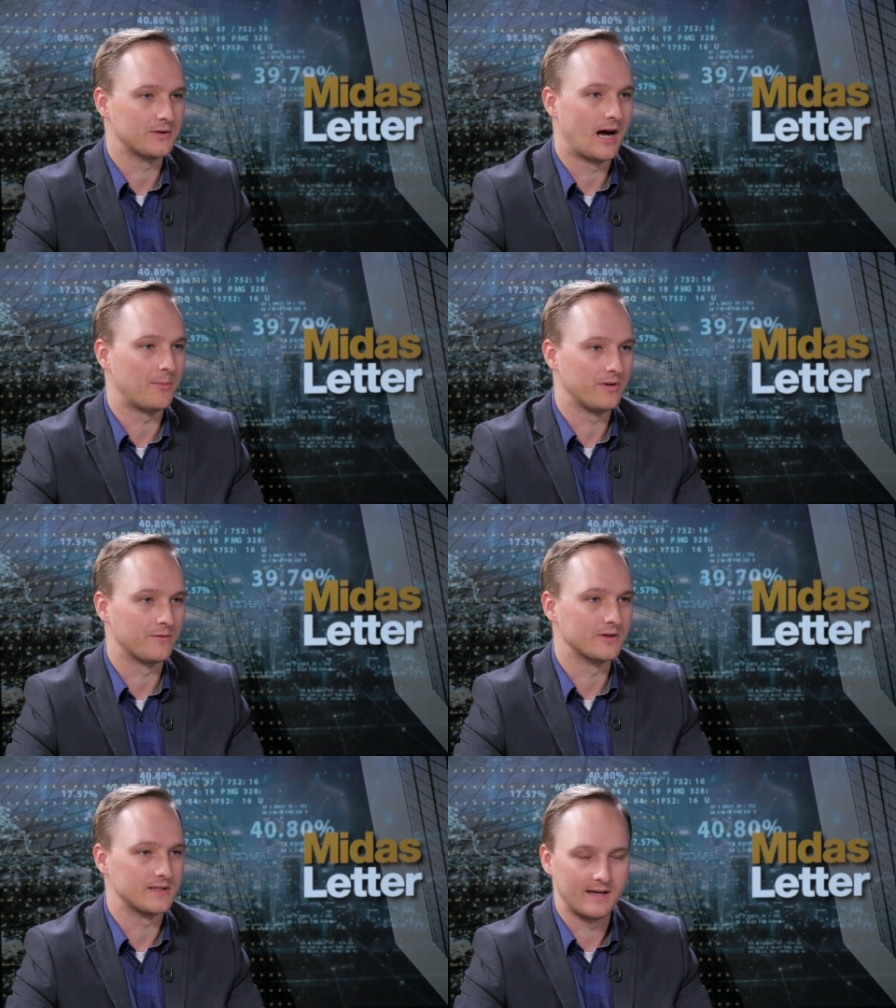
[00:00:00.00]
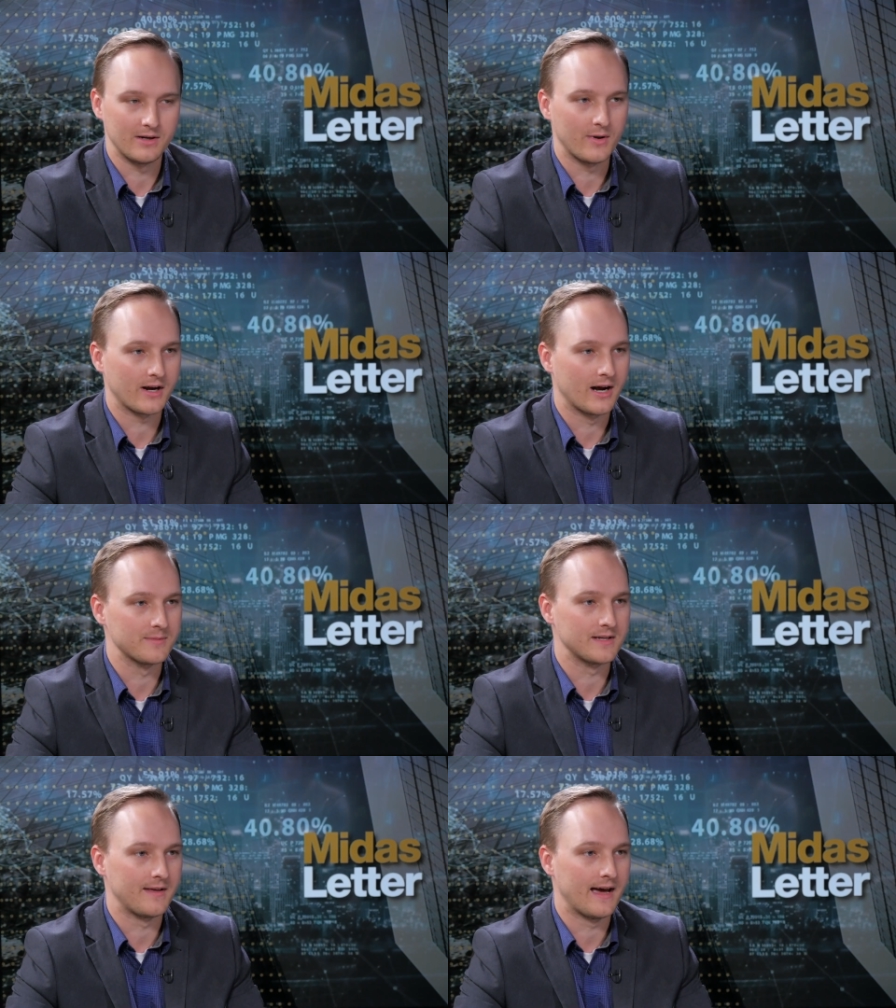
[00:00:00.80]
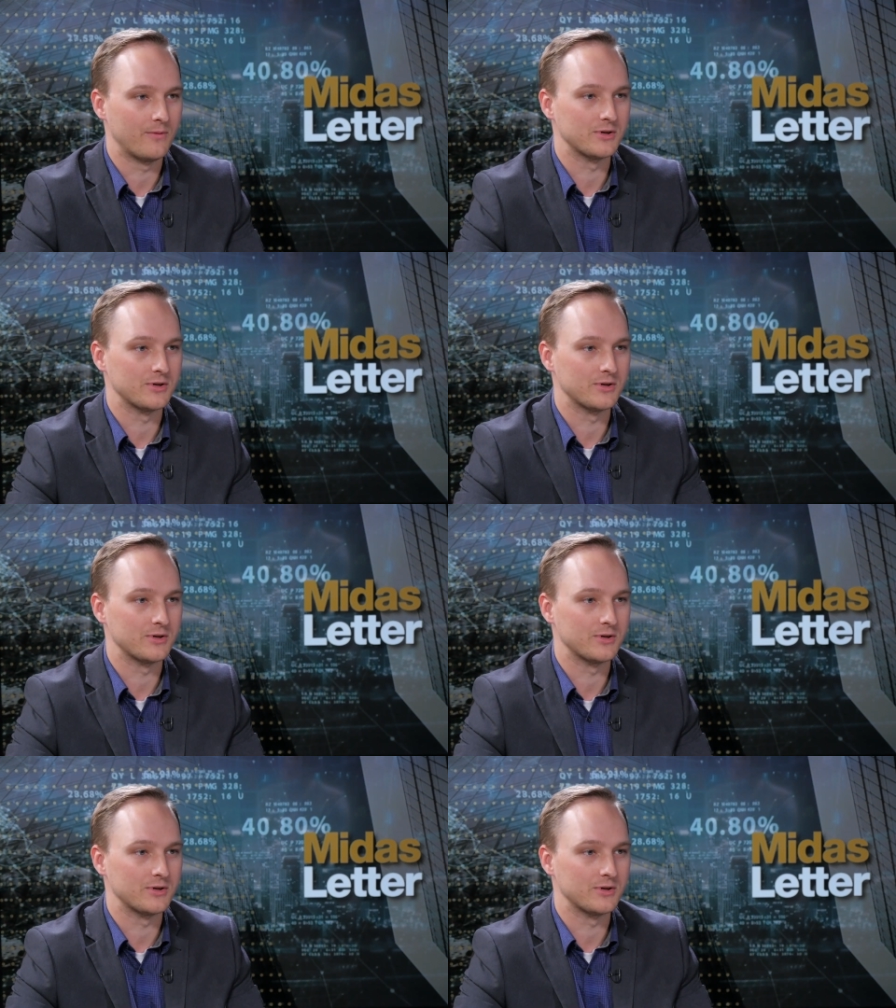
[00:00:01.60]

top of the first inning when it comes to that,